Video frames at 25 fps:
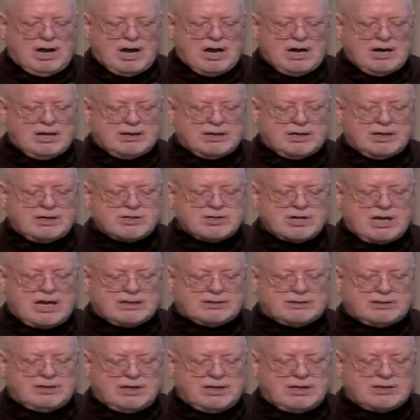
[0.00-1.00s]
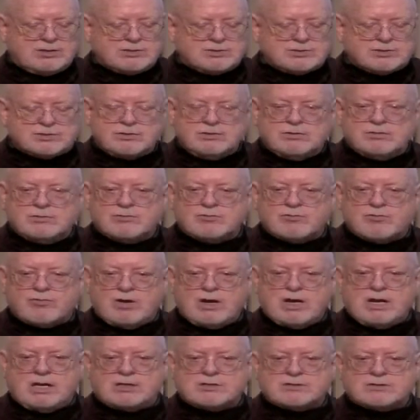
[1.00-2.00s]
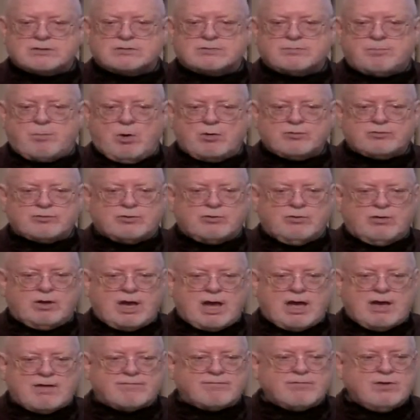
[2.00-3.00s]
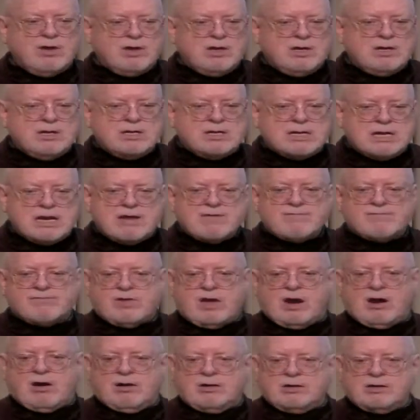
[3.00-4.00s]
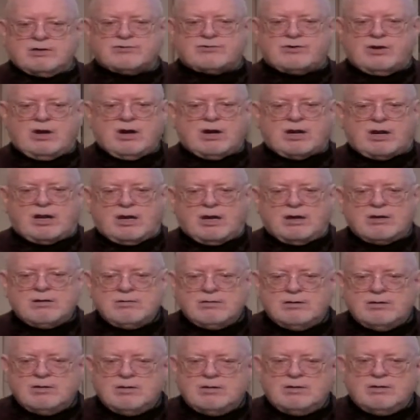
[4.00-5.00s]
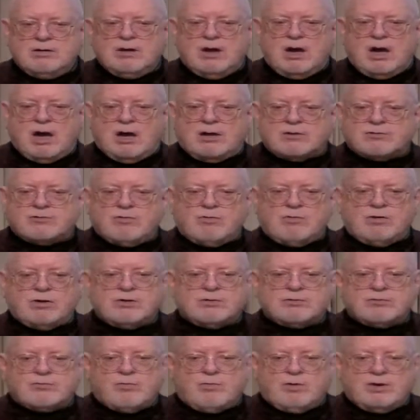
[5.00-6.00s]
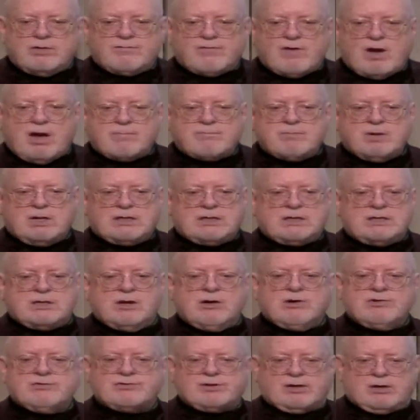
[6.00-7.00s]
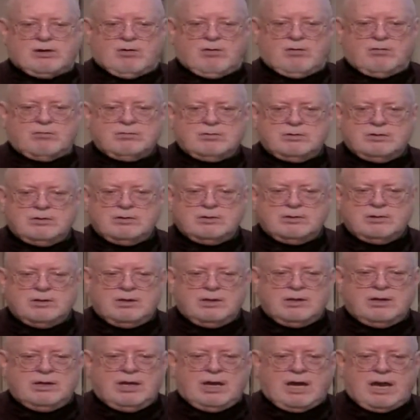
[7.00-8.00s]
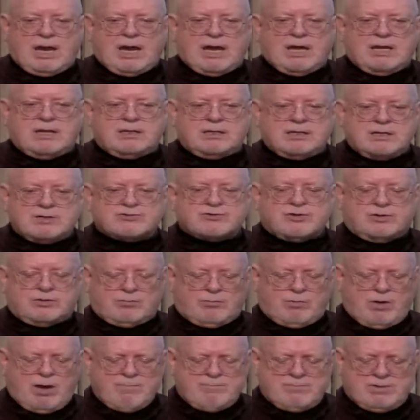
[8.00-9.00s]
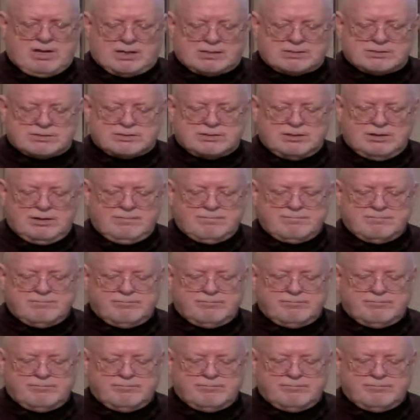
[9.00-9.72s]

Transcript: And yet these trees are supposed to have lived there in this area 225 million years ago. And these are the remnants.